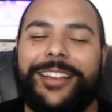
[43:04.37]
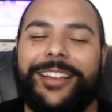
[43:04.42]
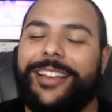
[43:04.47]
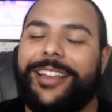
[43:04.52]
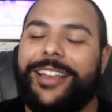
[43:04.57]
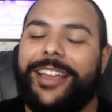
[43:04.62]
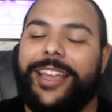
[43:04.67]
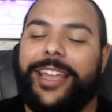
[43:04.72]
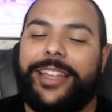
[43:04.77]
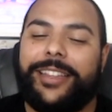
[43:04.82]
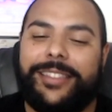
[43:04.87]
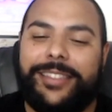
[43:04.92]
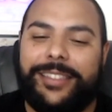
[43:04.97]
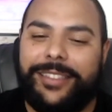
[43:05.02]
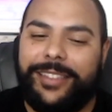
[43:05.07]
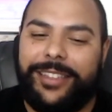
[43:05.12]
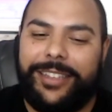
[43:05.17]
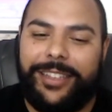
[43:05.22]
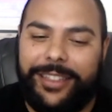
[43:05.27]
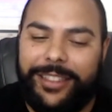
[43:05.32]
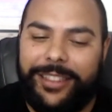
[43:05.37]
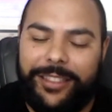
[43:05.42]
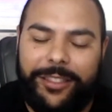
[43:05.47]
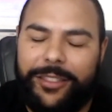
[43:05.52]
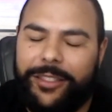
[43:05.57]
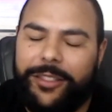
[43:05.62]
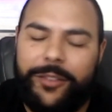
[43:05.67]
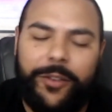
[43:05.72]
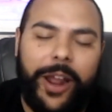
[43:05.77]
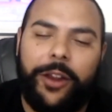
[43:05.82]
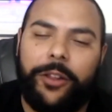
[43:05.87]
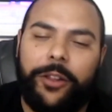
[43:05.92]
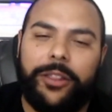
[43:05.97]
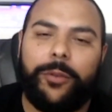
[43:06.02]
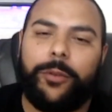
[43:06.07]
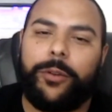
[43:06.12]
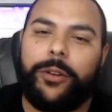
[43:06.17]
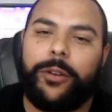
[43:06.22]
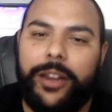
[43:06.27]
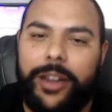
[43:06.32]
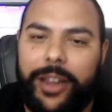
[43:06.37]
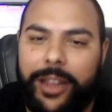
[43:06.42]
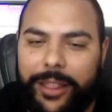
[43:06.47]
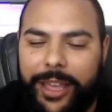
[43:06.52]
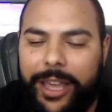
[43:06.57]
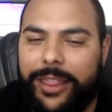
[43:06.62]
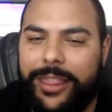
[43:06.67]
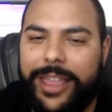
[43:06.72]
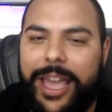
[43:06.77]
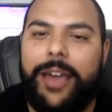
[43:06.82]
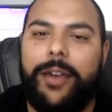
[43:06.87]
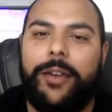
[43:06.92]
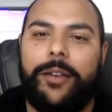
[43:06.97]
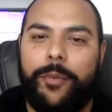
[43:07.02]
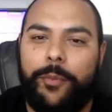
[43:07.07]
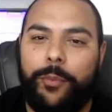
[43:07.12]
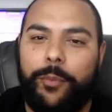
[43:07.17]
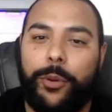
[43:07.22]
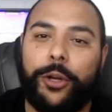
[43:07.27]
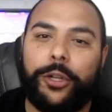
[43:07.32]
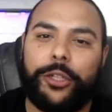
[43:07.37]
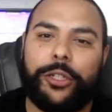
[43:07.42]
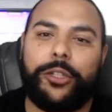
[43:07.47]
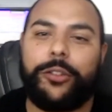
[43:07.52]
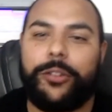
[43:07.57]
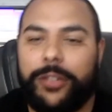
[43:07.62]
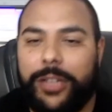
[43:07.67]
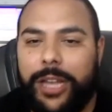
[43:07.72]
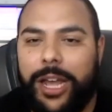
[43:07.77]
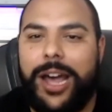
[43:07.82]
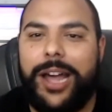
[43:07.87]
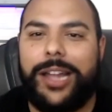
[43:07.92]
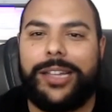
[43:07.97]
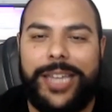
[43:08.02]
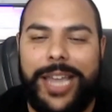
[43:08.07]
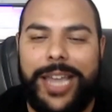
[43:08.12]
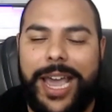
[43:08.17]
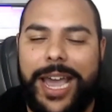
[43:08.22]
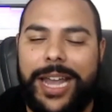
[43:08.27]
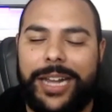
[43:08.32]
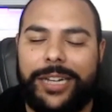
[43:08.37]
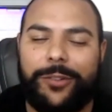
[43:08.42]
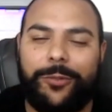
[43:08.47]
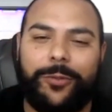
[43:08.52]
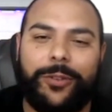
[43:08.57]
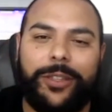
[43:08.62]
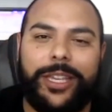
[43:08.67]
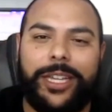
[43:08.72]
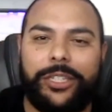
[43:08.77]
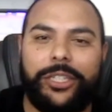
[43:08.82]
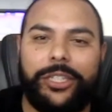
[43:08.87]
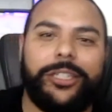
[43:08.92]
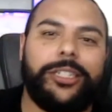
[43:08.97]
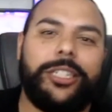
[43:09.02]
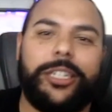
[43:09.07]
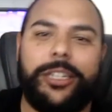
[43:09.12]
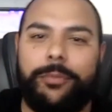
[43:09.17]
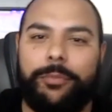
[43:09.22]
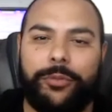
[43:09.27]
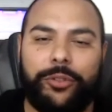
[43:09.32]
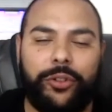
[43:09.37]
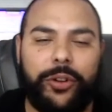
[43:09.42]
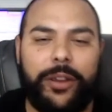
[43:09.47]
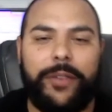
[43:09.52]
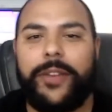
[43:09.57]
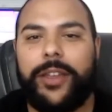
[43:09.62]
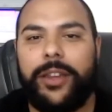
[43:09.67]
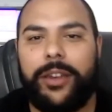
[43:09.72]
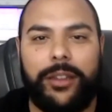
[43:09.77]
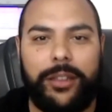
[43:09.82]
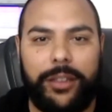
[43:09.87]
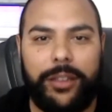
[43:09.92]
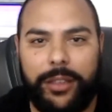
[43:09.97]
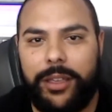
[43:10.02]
I don't think we're gonna that personal contact, relationship driven